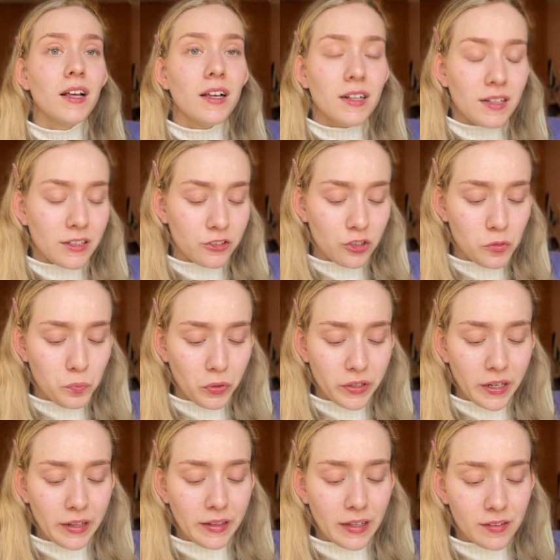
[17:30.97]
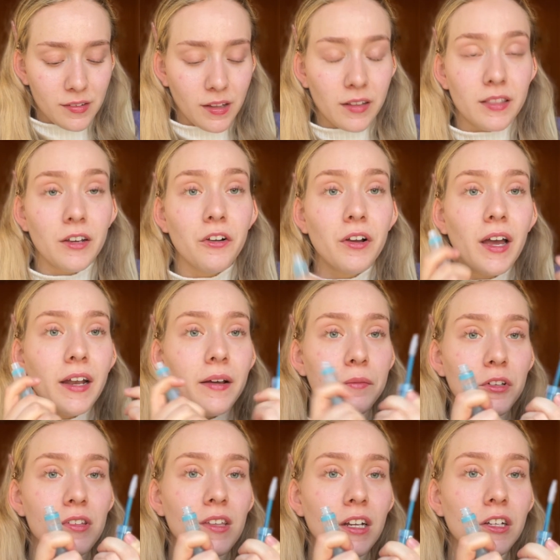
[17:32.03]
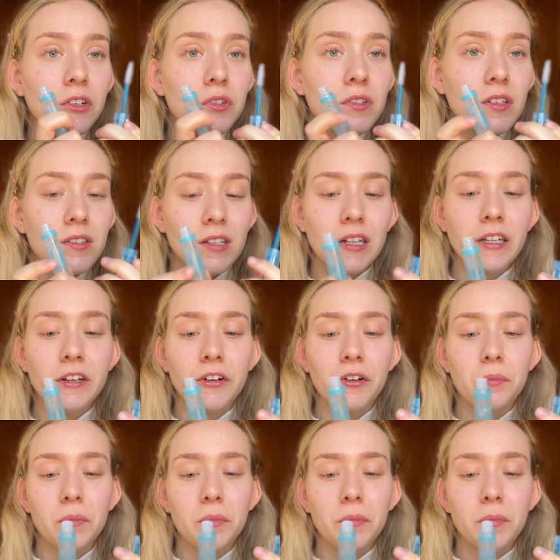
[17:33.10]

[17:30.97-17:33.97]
Let's just pretend that's not there. And I'm just gonna use this clear